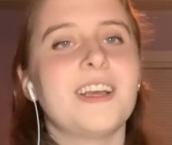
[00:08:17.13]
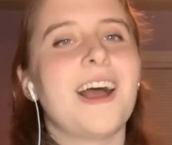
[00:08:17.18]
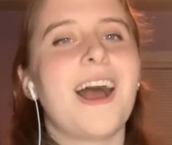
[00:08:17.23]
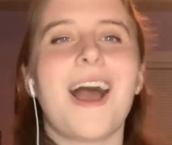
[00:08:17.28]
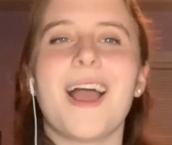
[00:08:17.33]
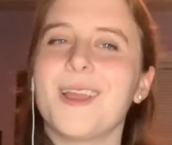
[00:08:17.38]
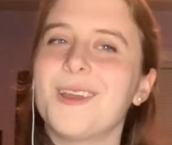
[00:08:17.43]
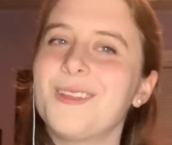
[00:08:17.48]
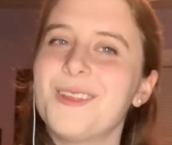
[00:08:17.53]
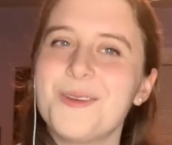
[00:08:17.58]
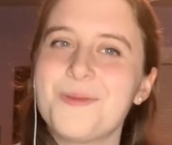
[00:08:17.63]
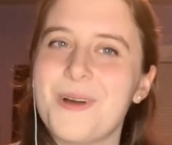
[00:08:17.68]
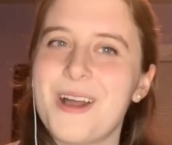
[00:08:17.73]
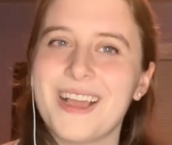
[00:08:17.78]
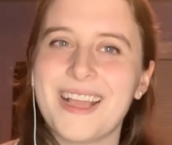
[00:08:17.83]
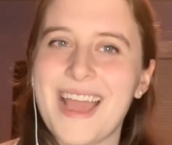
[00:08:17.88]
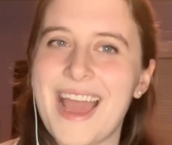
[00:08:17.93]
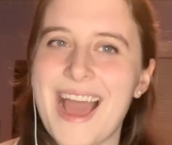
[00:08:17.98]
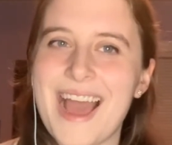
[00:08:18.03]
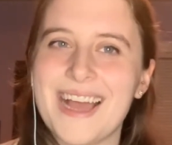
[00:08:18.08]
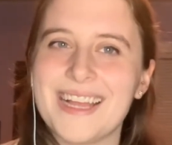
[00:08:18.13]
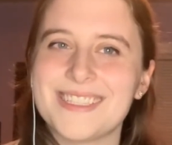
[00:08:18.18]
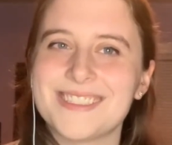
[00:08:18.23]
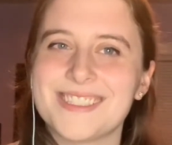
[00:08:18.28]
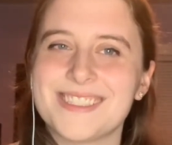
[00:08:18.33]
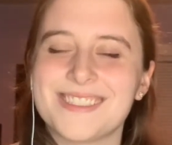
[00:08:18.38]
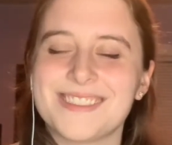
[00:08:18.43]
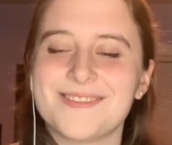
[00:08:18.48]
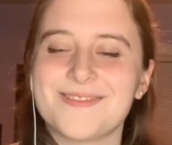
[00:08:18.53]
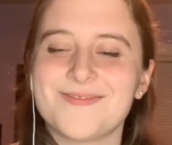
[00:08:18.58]
I only want
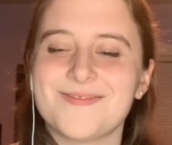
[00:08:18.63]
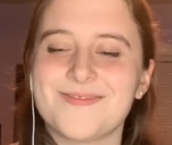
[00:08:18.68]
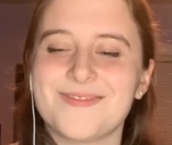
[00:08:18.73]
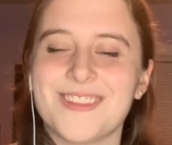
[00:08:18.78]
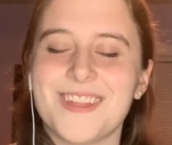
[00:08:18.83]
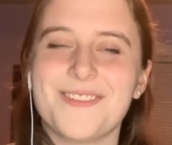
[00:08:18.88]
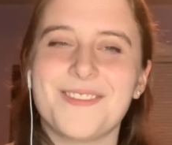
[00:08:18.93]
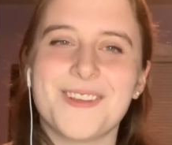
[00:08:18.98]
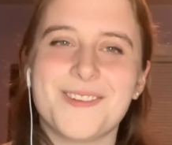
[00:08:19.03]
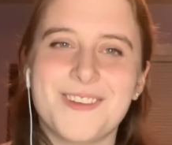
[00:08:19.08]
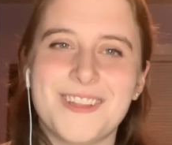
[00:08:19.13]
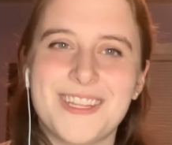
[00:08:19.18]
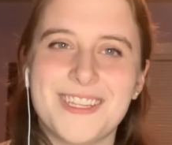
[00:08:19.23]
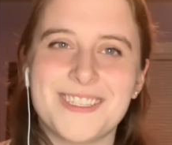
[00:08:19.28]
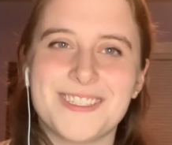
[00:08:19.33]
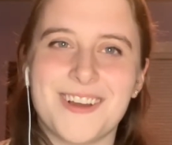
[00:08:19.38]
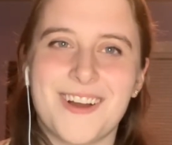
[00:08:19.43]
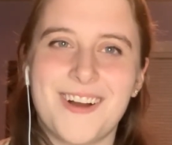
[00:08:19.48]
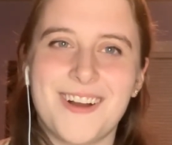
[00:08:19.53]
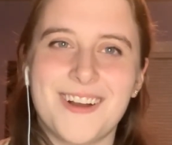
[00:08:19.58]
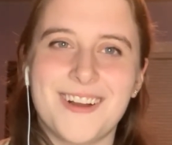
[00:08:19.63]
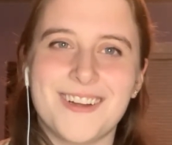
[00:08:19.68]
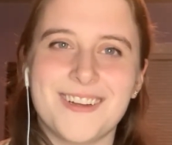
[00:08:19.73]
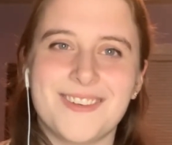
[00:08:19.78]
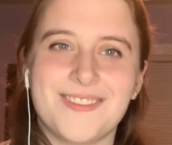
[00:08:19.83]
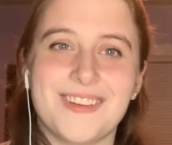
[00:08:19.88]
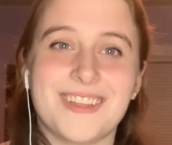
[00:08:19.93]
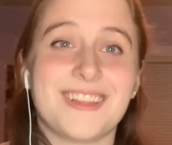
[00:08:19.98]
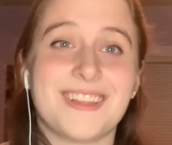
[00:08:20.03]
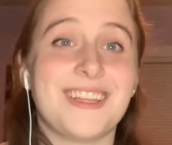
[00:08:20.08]
cats. Living with a dog,
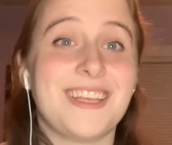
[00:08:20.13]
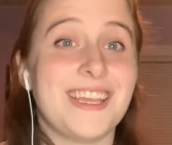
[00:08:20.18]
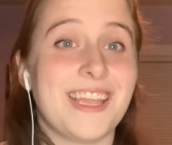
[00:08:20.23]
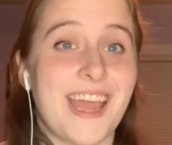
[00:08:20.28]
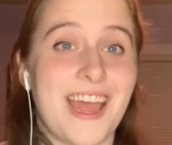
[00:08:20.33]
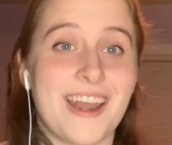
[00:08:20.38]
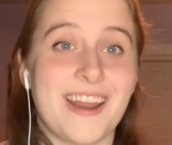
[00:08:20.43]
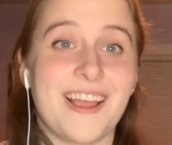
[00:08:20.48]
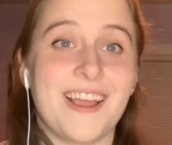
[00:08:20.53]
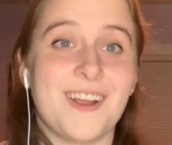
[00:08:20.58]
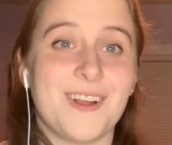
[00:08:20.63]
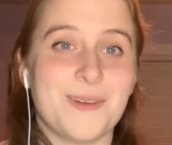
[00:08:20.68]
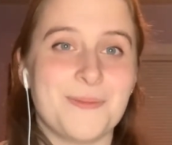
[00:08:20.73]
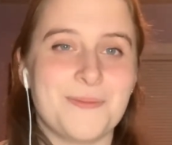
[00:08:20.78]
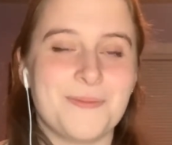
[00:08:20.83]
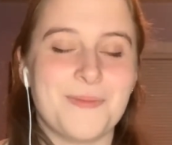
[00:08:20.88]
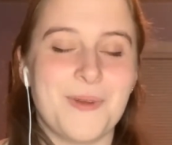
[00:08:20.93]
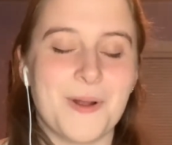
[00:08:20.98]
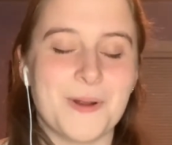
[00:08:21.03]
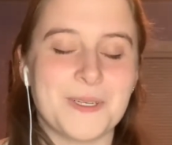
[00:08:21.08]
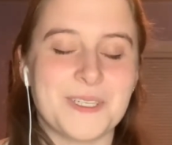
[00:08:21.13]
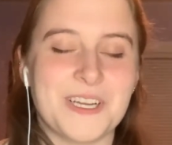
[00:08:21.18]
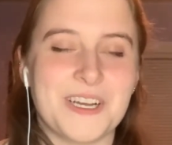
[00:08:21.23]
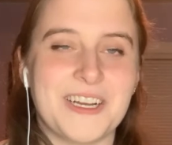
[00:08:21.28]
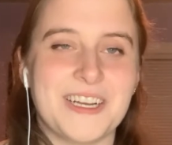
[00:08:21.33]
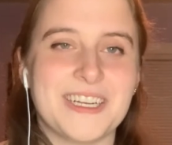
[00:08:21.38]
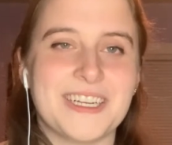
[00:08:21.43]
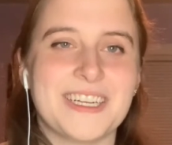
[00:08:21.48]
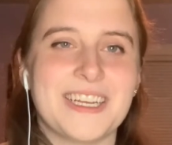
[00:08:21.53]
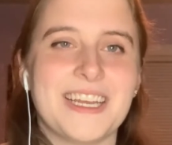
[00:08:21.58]
with Kieta, our
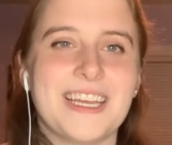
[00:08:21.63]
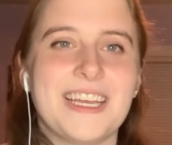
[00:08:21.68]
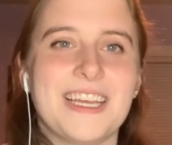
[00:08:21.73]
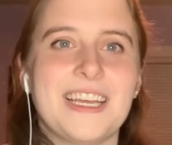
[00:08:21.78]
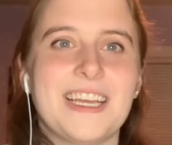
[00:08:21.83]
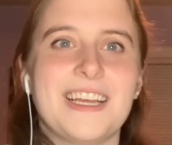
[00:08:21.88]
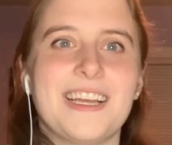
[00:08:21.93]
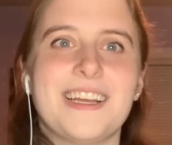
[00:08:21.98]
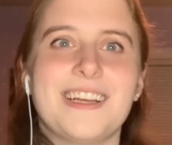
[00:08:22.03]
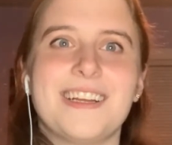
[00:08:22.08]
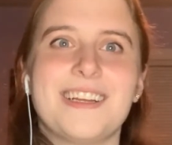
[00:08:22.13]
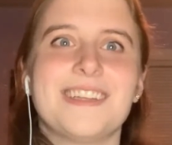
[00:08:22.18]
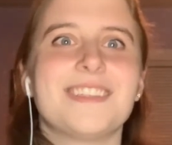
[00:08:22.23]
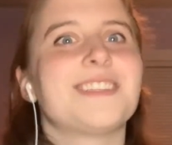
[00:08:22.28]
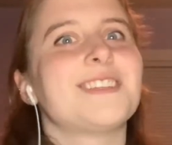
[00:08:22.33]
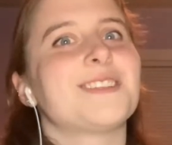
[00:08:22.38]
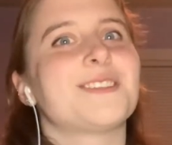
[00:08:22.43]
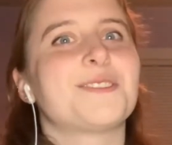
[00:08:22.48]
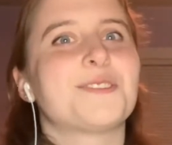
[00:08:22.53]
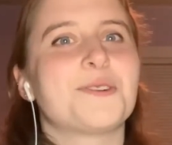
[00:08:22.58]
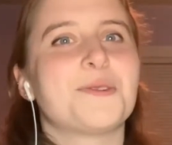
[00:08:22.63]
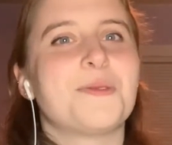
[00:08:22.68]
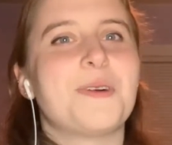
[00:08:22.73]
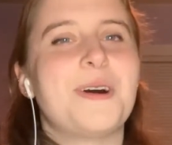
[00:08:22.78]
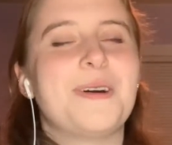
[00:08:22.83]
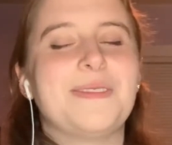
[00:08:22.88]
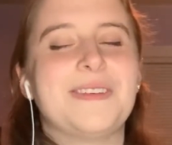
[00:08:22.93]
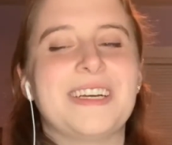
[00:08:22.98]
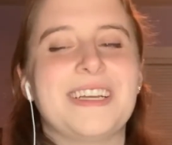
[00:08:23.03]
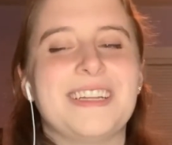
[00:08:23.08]
dog, she's a
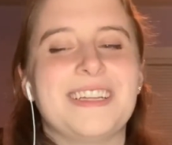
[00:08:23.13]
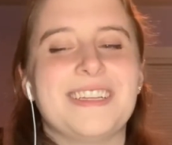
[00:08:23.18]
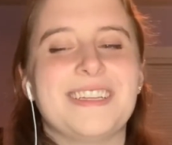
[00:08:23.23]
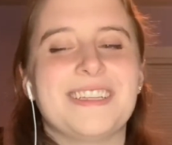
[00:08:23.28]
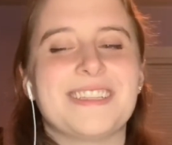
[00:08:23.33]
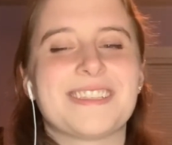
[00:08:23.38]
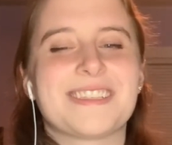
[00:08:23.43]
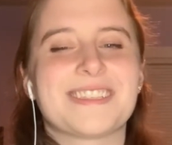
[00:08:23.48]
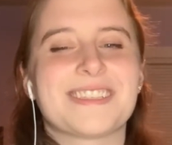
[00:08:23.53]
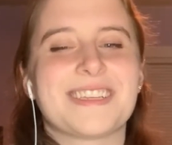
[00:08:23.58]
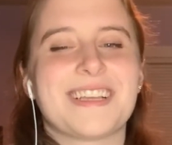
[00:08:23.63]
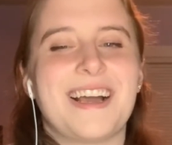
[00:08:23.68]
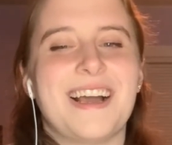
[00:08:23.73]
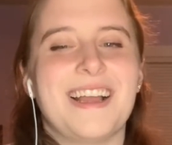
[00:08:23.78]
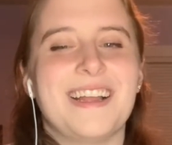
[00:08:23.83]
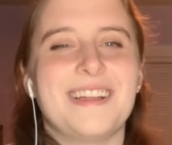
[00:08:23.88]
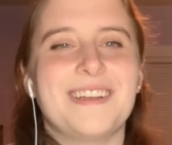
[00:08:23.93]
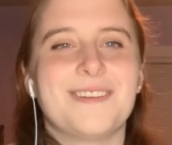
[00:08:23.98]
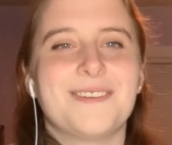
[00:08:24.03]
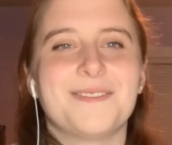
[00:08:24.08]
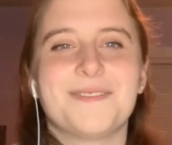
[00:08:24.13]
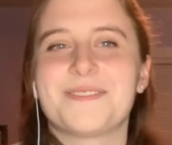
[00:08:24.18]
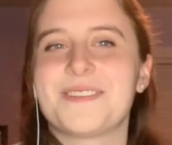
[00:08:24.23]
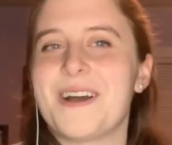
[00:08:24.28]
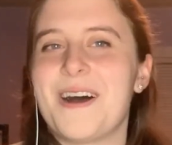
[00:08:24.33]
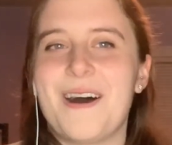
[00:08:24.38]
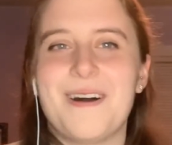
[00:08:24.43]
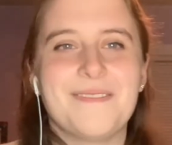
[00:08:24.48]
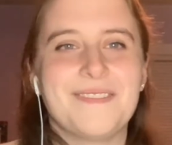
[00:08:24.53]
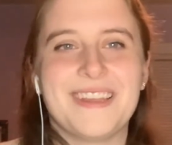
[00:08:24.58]
Chihuahua, and it's kind of
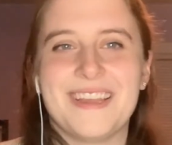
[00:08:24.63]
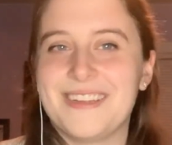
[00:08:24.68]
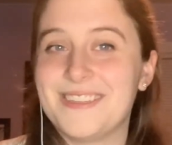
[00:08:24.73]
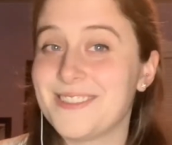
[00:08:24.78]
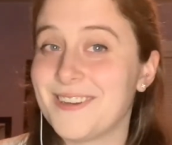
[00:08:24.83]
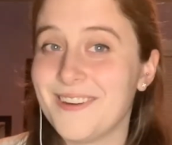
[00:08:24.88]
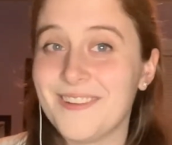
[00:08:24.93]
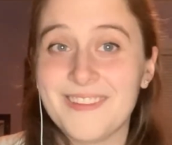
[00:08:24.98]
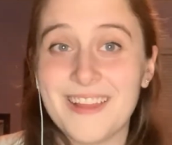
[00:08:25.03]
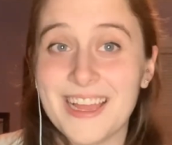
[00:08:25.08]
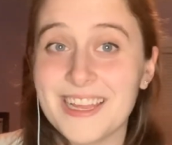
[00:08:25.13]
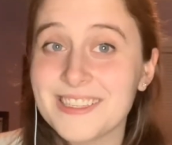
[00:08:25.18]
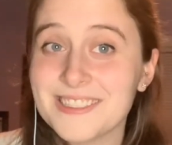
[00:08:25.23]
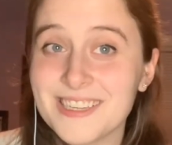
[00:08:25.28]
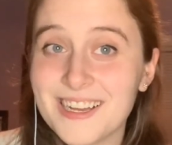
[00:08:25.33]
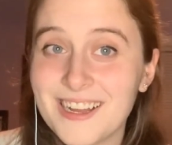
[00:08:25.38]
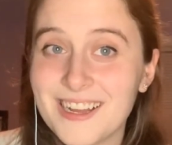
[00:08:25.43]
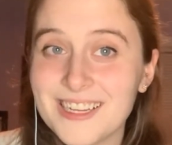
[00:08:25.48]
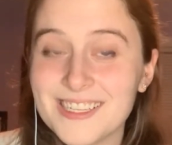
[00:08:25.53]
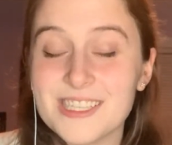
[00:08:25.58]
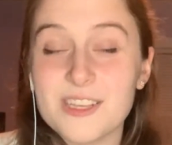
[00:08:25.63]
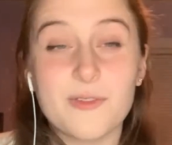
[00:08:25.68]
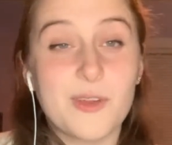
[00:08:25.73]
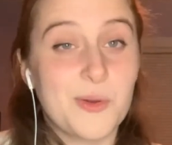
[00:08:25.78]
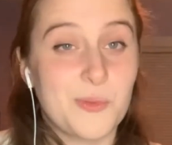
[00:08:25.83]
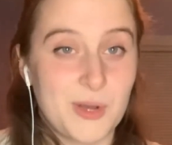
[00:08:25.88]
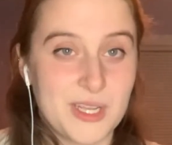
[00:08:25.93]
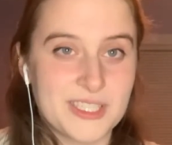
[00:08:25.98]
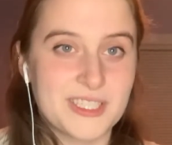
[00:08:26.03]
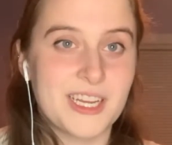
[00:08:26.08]
taught me I don't like dogs. If I
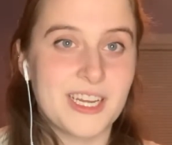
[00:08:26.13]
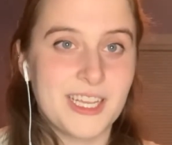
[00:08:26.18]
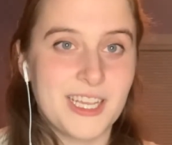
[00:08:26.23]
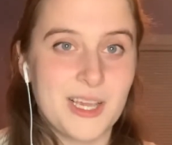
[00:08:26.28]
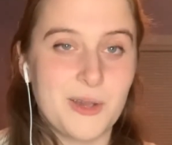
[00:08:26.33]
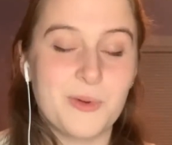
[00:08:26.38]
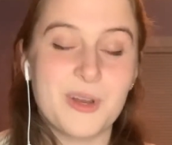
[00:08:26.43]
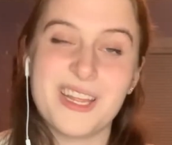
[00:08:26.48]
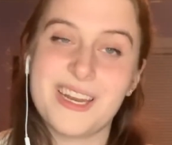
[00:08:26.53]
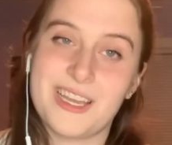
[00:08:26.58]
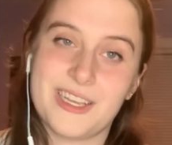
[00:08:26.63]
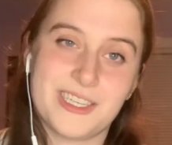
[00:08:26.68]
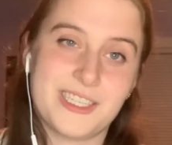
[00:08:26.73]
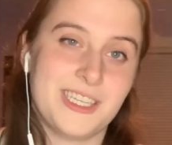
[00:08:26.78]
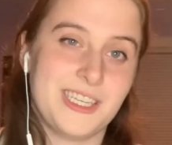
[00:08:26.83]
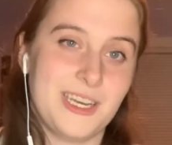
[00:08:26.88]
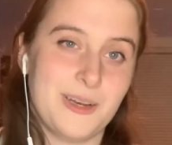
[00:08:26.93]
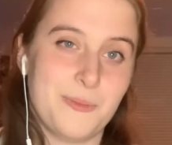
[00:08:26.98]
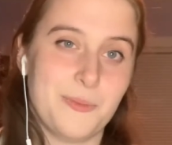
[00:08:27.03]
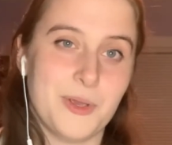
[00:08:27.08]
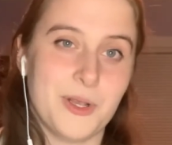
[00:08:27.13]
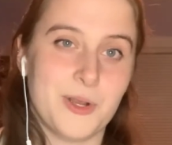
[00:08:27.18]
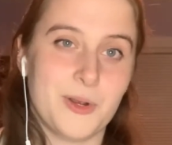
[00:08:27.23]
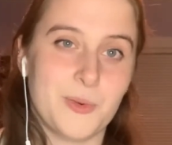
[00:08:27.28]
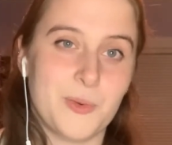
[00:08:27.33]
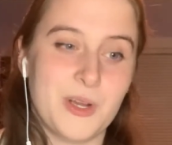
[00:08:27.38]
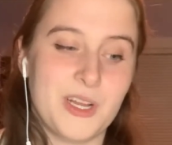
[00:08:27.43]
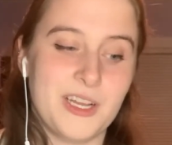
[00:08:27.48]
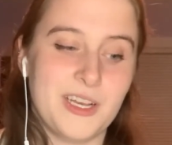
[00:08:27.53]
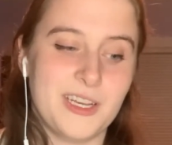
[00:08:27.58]
was gonna get one, I'd actually get a bigger
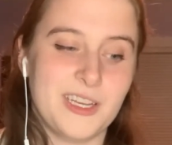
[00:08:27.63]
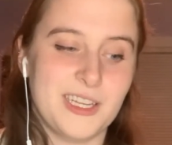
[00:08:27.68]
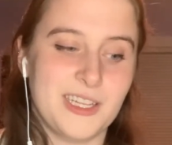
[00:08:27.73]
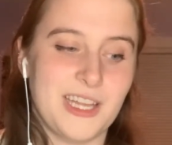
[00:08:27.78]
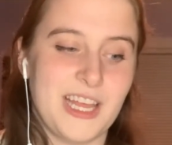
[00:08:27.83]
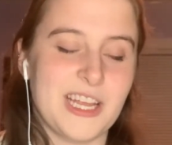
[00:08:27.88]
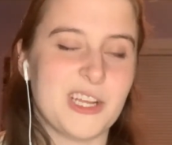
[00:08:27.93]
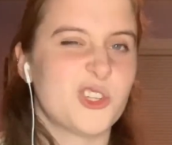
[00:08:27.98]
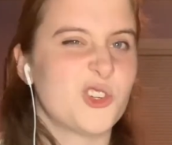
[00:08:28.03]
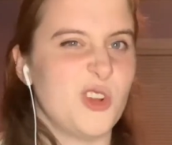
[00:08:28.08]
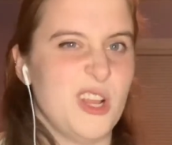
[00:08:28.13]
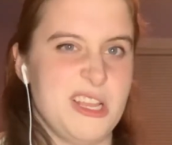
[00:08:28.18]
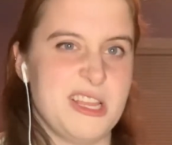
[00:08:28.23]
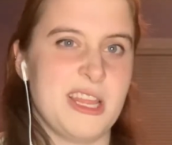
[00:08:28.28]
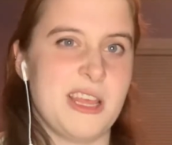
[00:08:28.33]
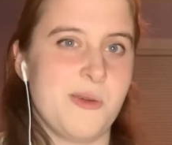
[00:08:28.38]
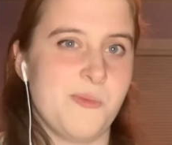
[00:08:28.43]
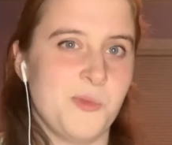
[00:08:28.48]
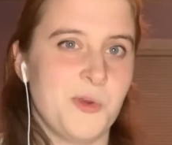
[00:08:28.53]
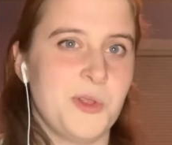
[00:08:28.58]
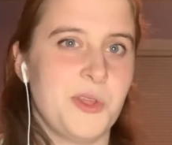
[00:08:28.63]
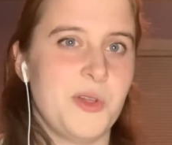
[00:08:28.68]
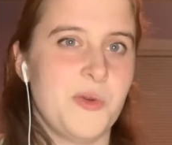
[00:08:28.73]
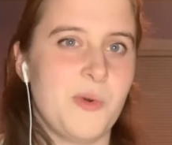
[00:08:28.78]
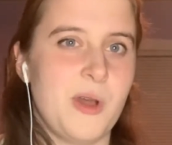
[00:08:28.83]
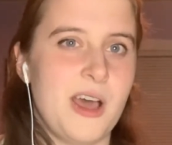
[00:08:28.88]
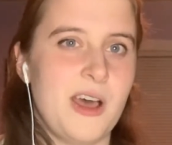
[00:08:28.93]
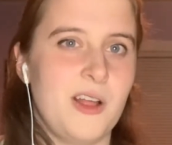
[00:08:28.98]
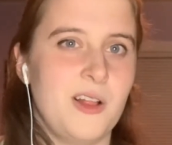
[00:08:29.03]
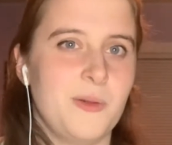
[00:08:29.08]
one and like train them really
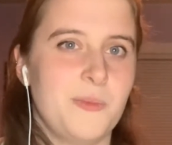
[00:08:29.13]
well.